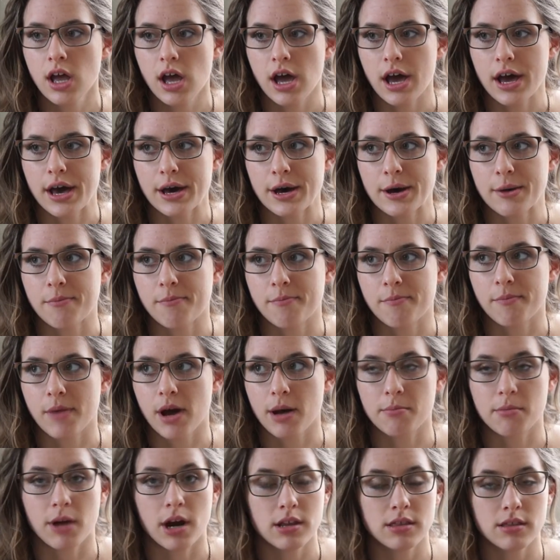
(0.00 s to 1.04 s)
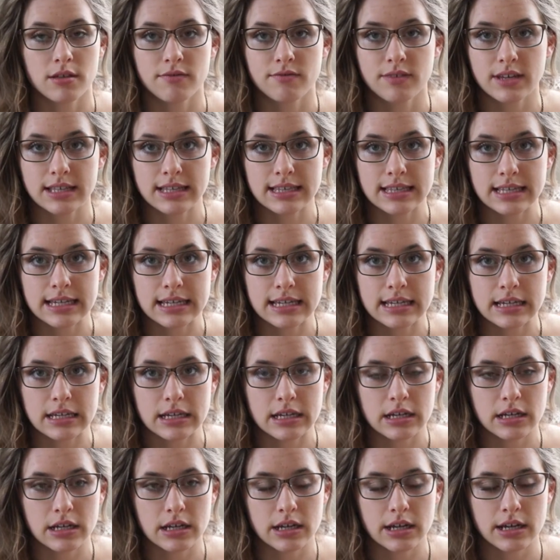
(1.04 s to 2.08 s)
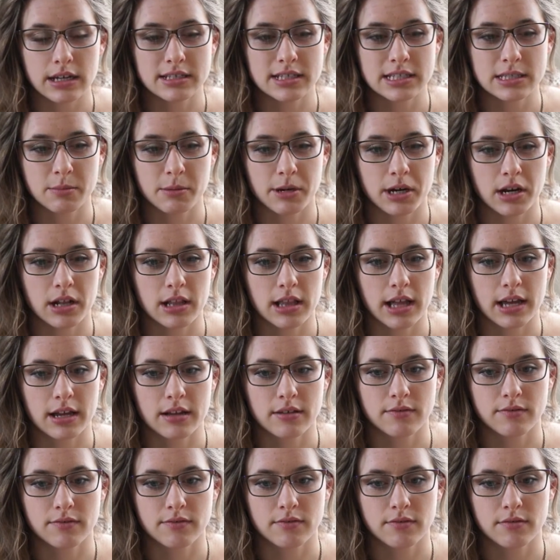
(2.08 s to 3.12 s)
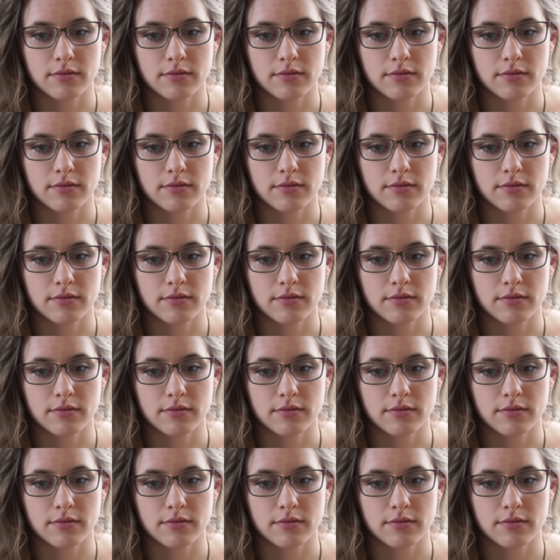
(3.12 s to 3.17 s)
Martha Finley has inspired a lot of,